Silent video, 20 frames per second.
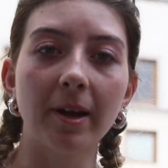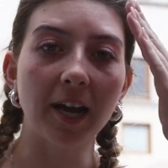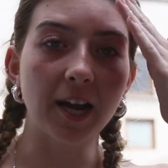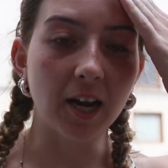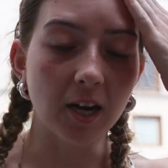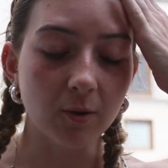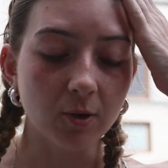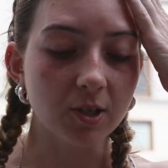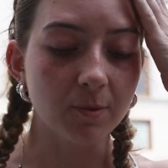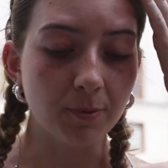my
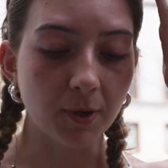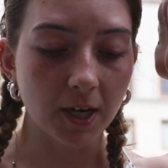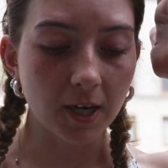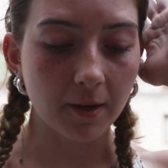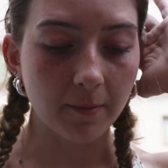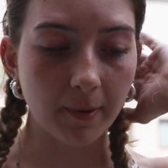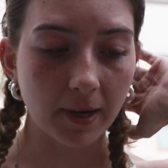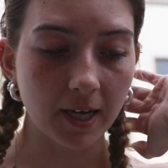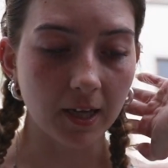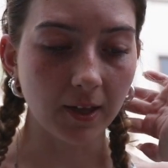hair was
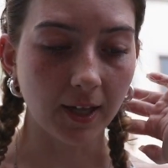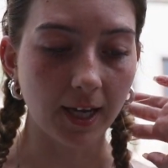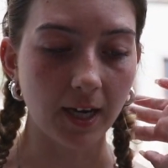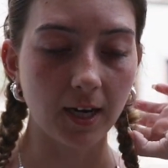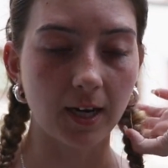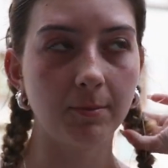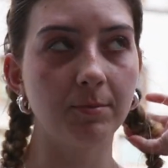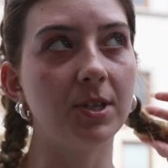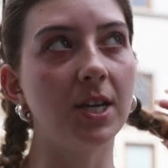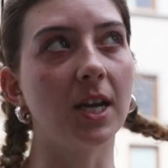braided by
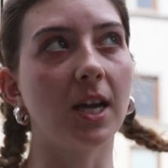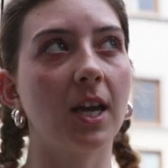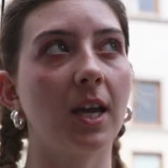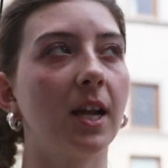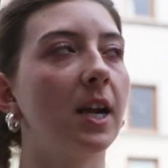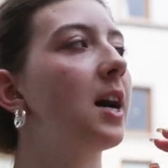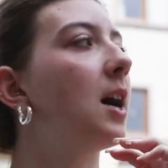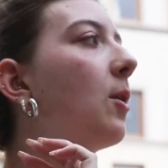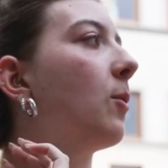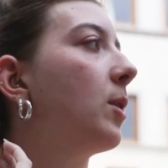Elena. I'm taking
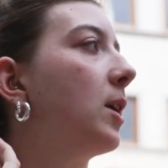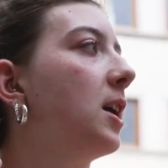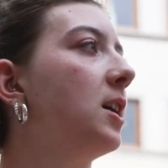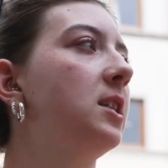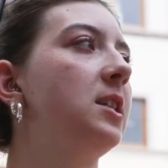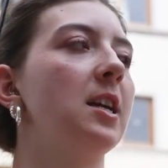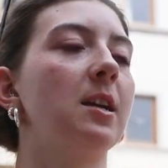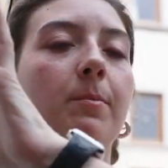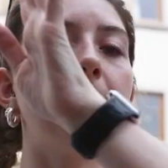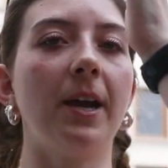it out when I
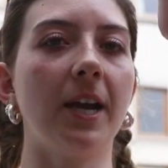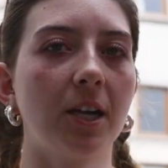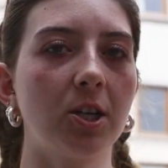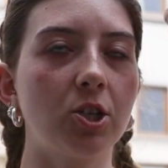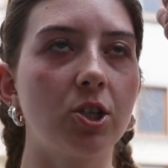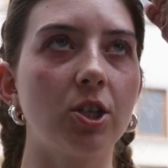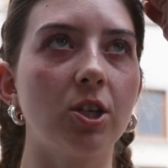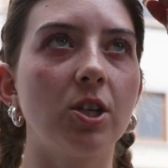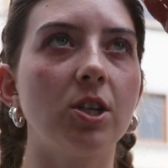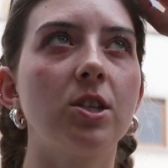take
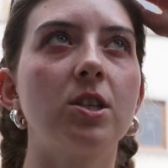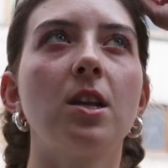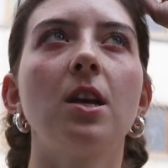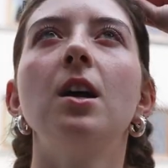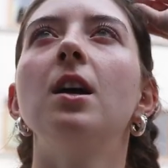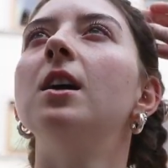pictures.